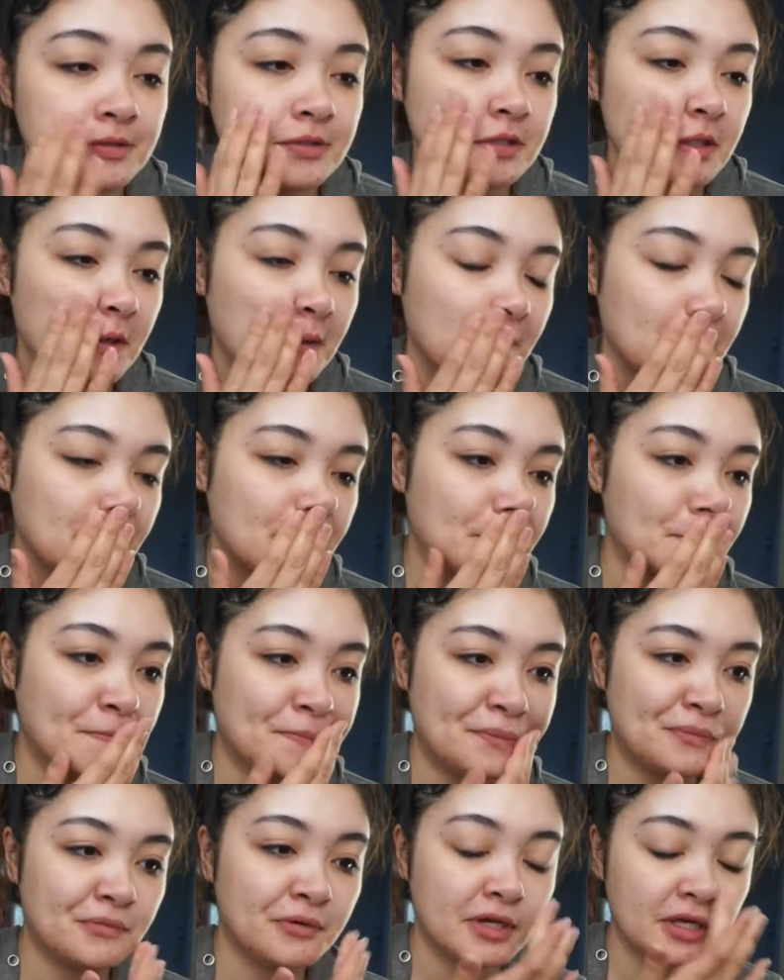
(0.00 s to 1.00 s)
So
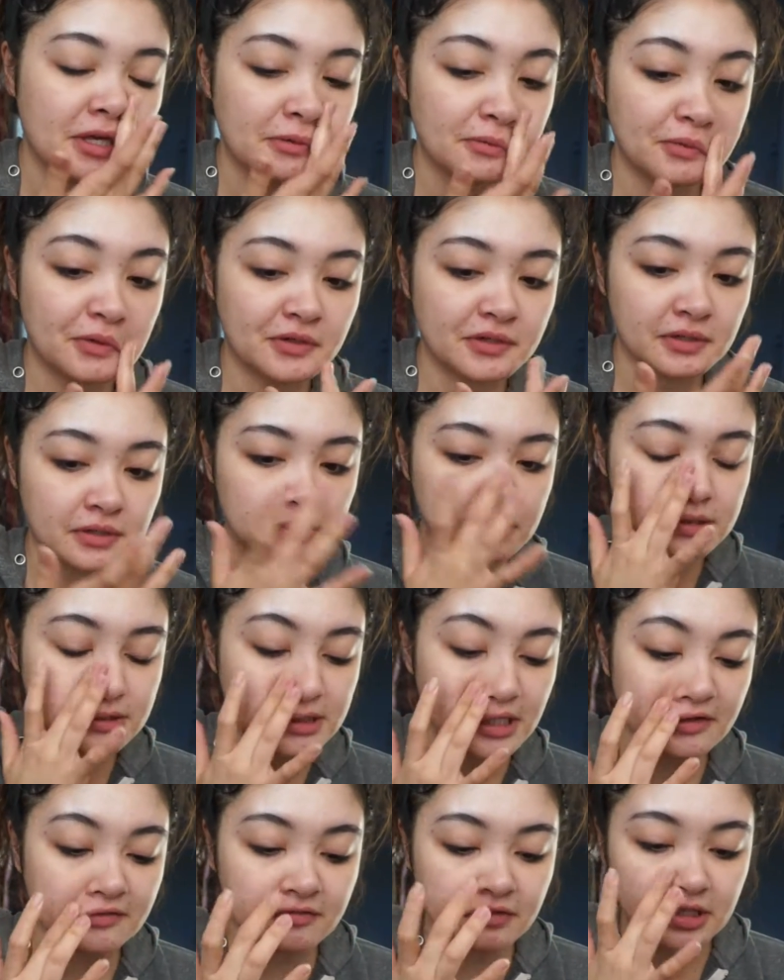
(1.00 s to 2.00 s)
we will
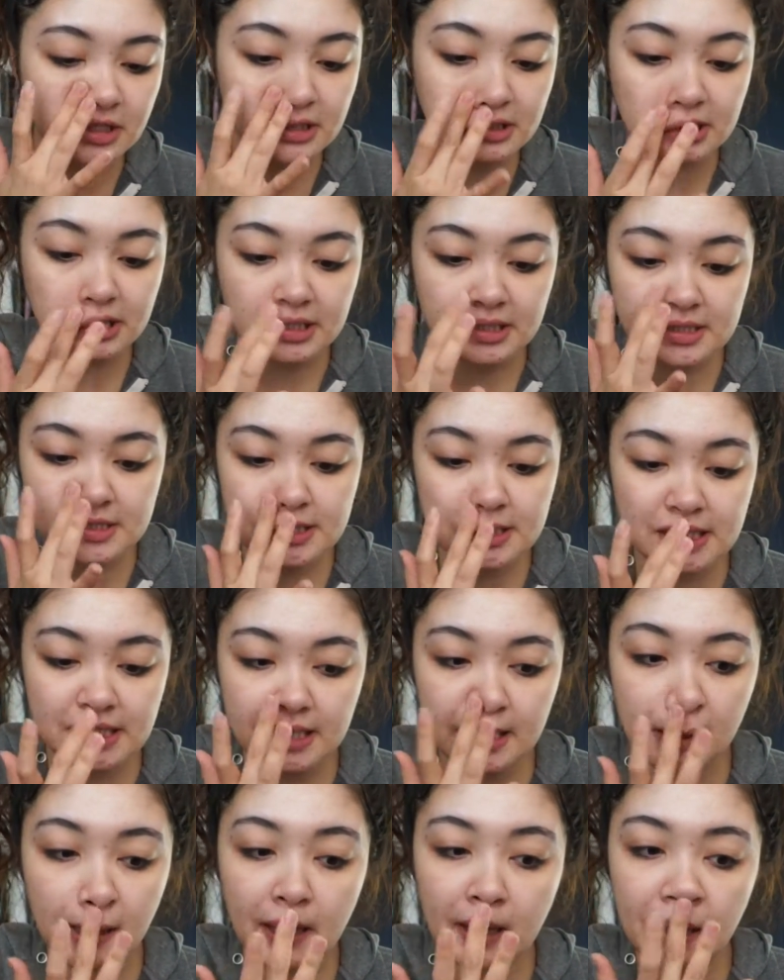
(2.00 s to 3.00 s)
definitely
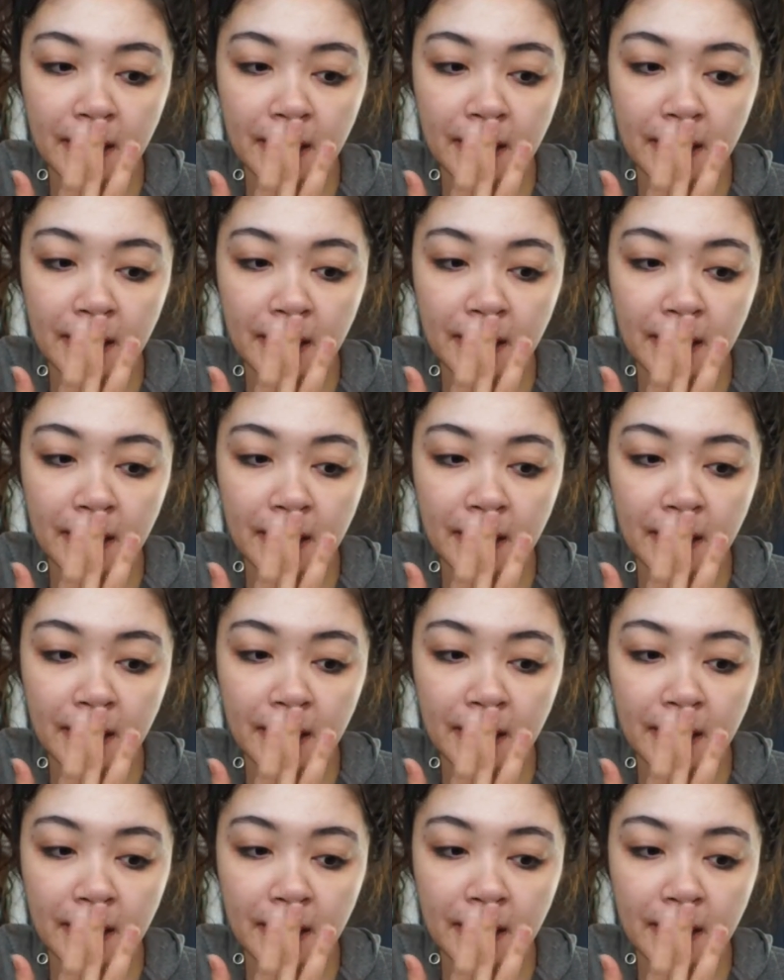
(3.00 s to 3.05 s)
see.